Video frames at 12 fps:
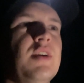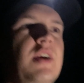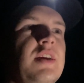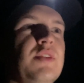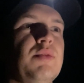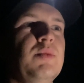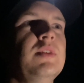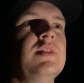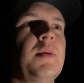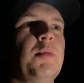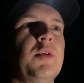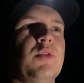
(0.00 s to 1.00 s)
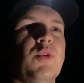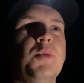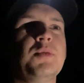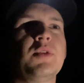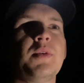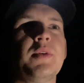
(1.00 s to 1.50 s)
kind of 3 separate
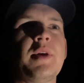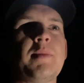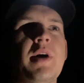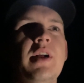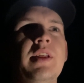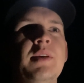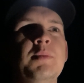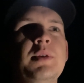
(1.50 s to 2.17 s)
groups going up Ha Ling